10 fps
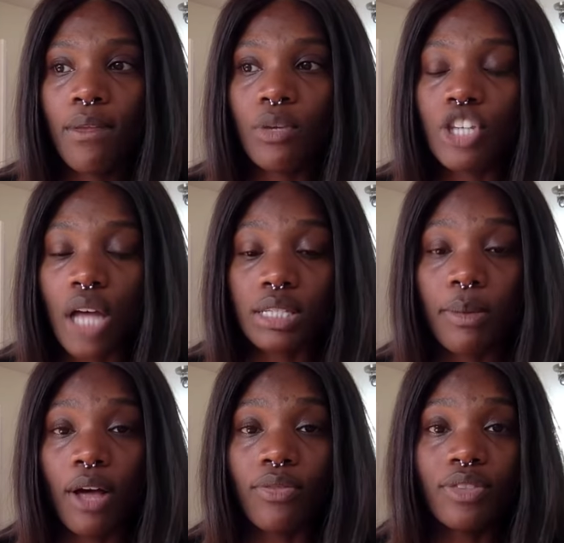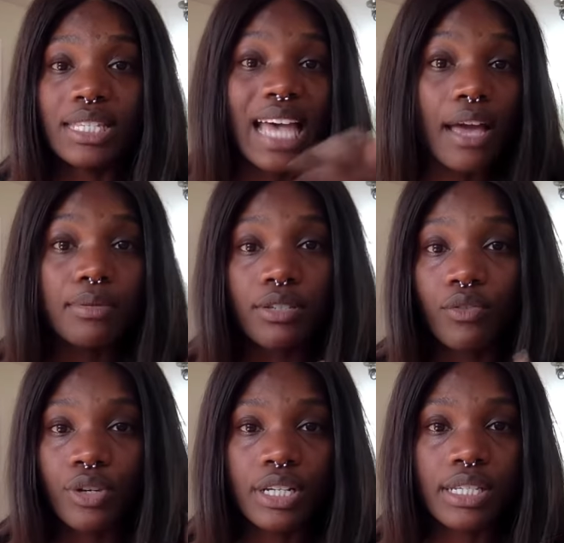We talked about the types of
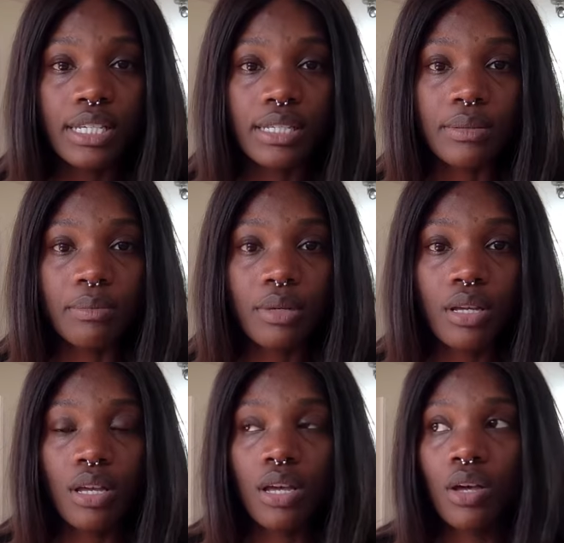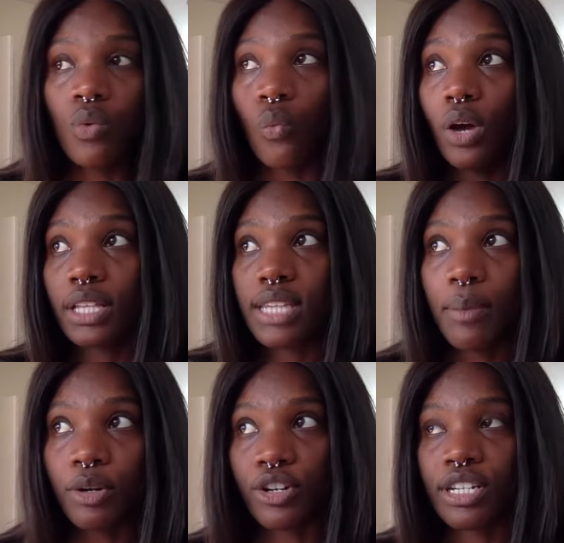criticism, what
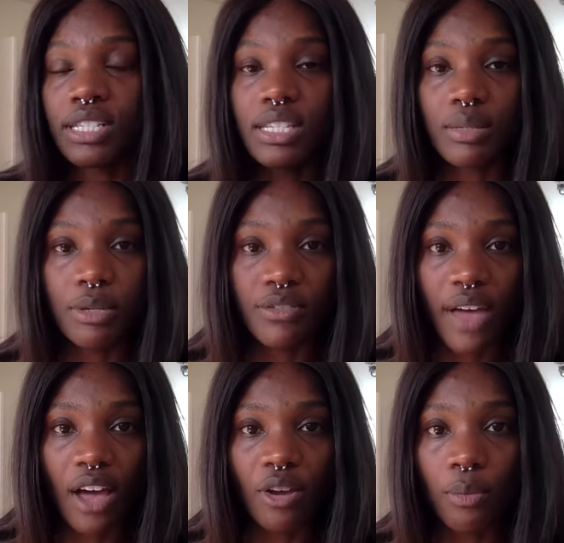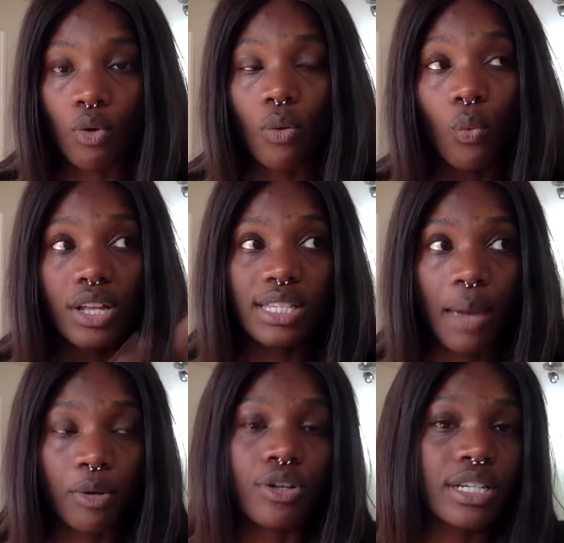type of criticism is valuable and what
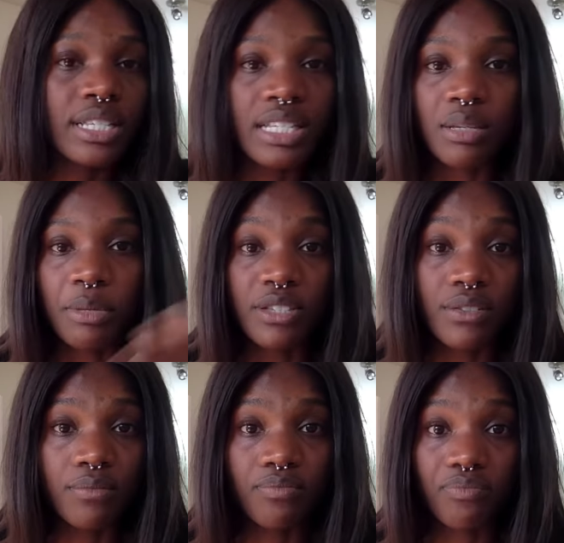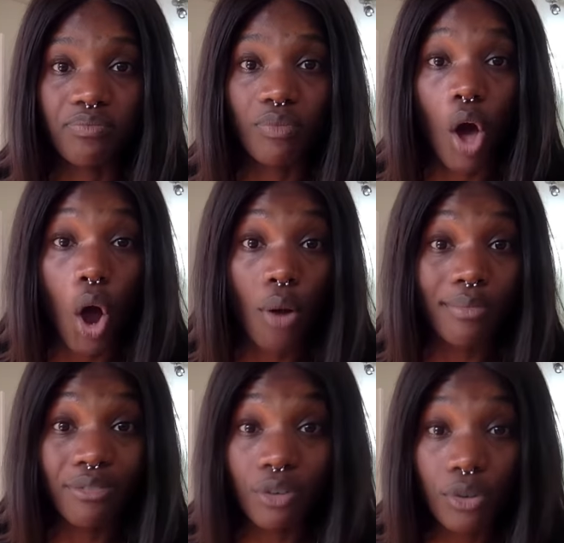type of criticism is
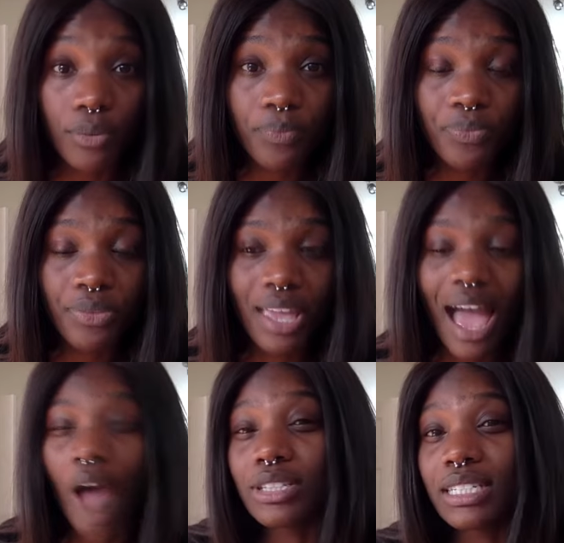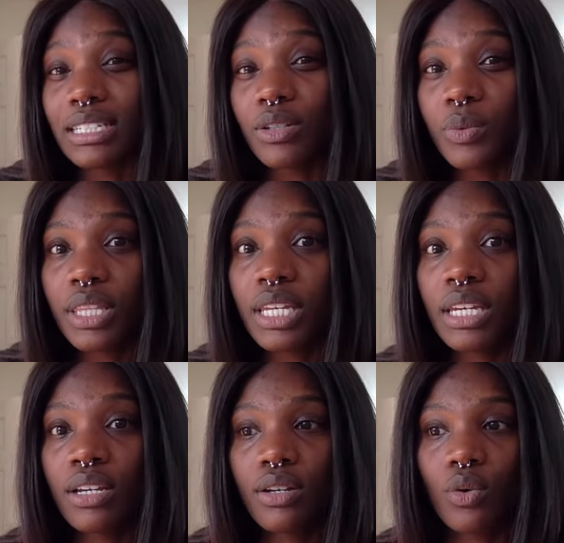harmful, how to deal with
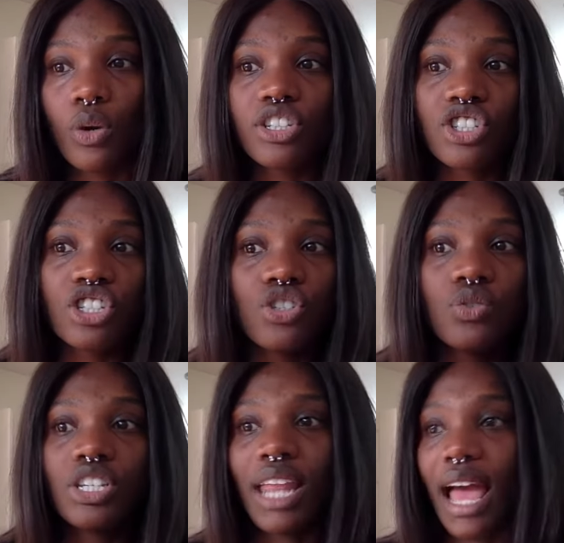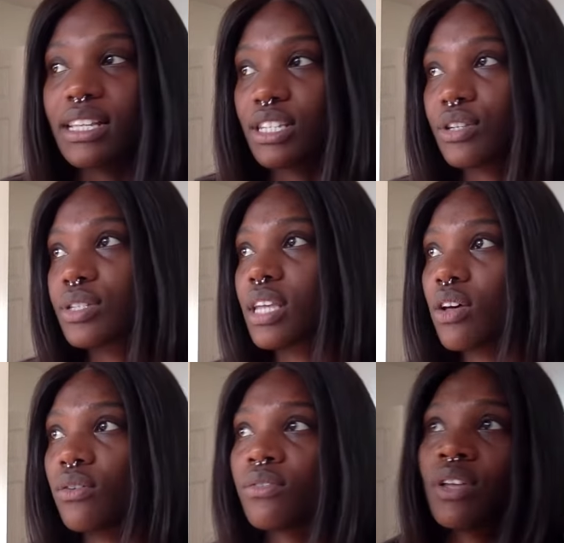it, questions you should ask
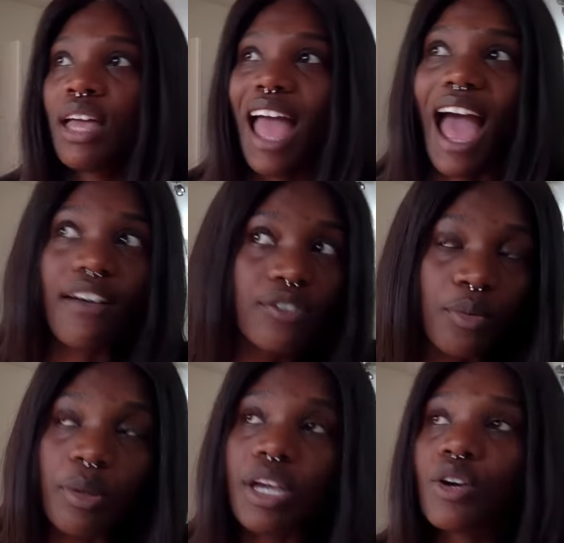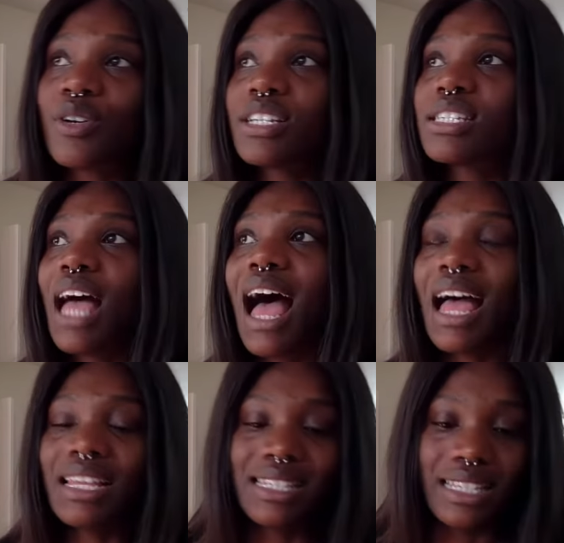yourself after being
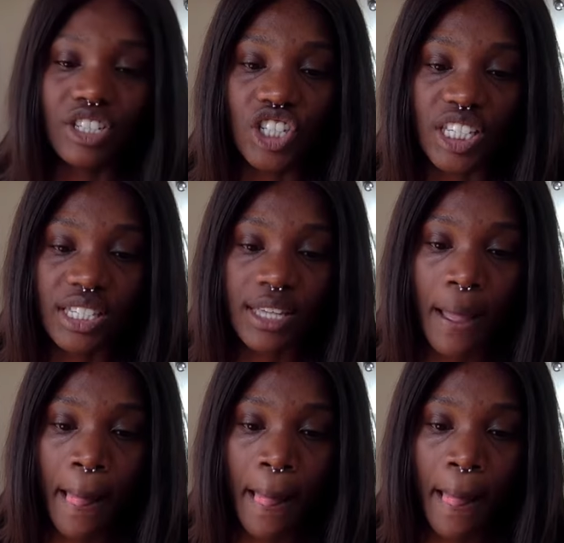criticized, and just